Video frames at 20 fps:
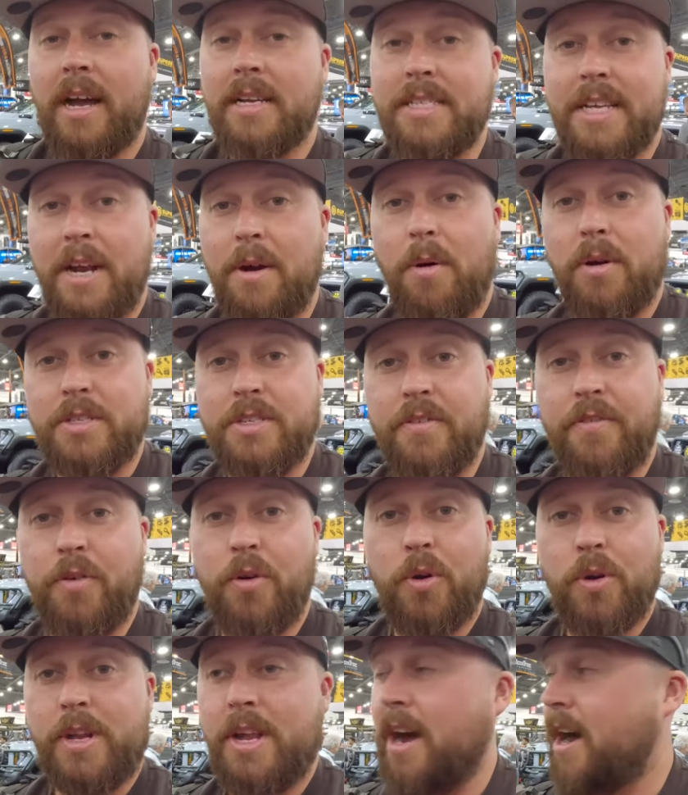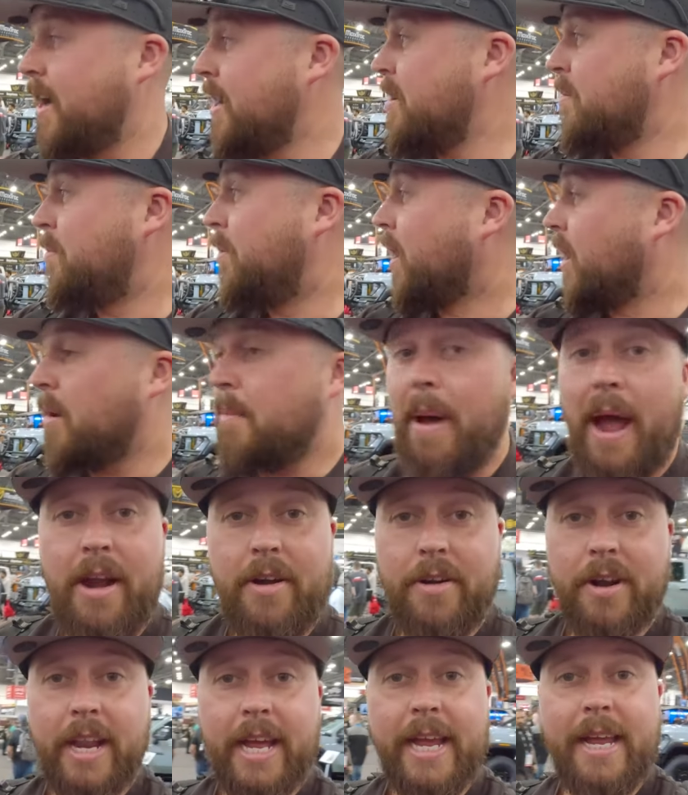I said I wasn't a Ford guy, but
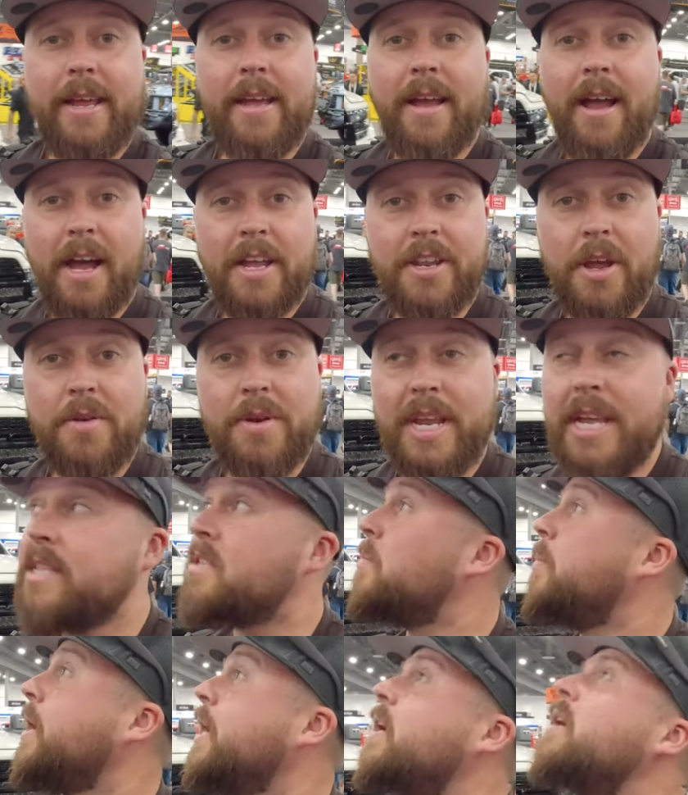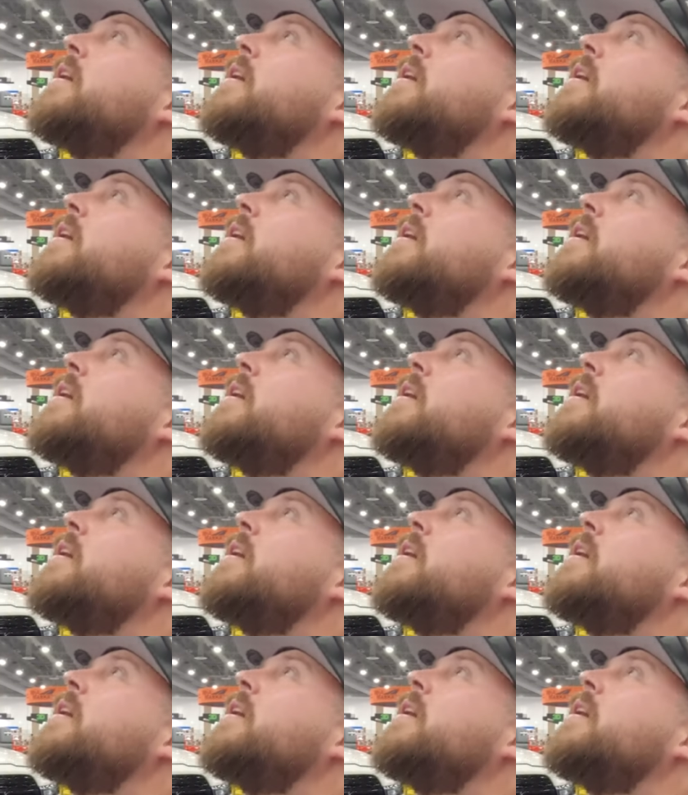apparently I don't need to be.